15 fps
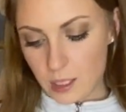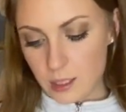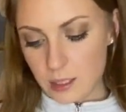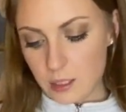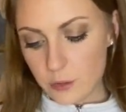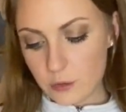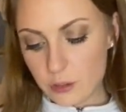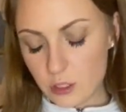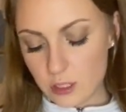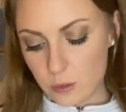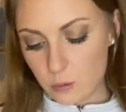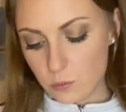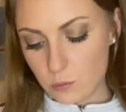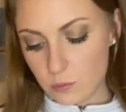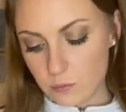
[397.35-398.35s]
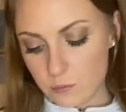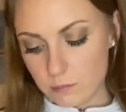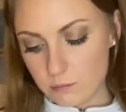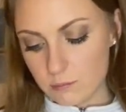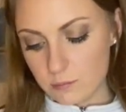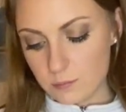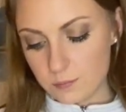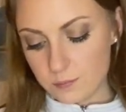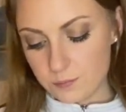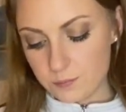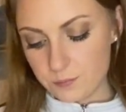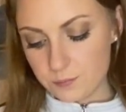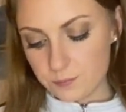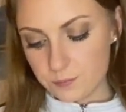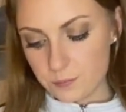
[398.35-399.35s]
They were trying to
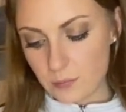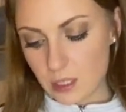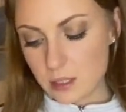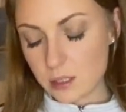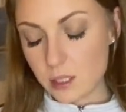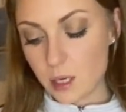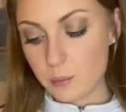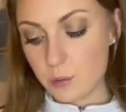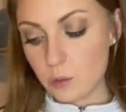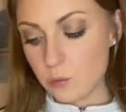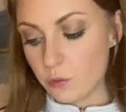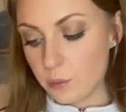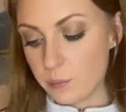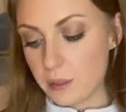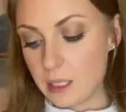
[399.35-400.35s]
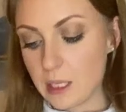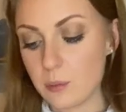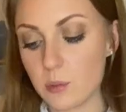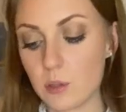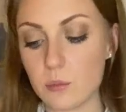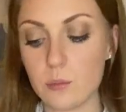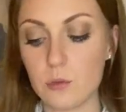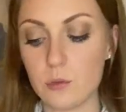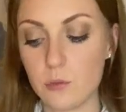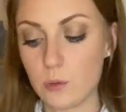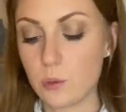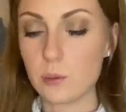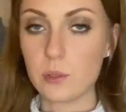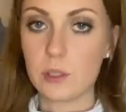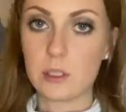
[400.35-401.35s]
stop you from being able to move
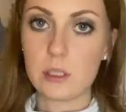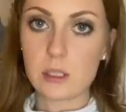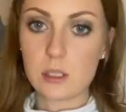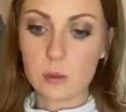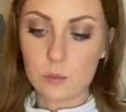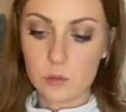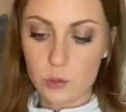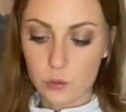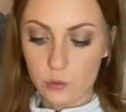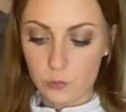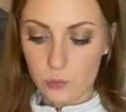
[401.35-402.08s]
forward in some sort of